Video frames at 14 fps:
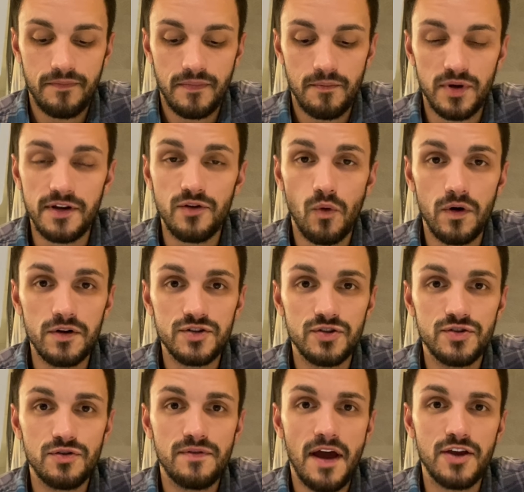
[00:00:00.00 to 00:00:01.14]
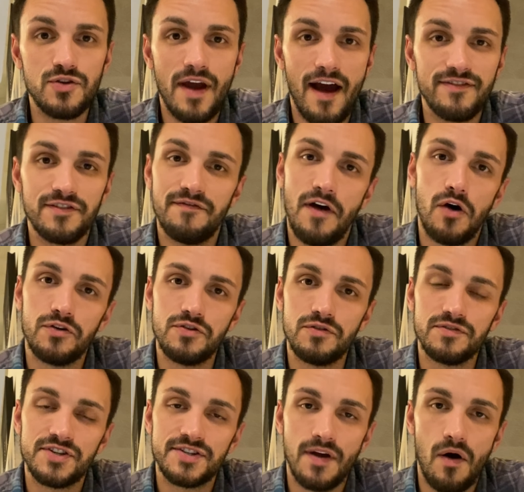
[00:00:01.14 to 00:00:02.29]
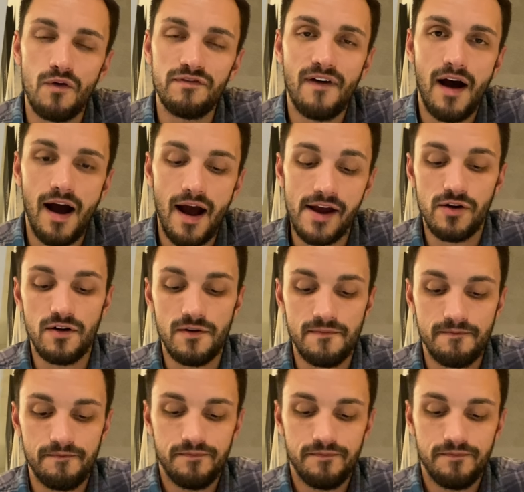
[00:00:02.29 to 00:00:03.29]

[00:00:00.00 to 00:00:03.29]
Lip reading: But in order to do that, you have to value yourself higher.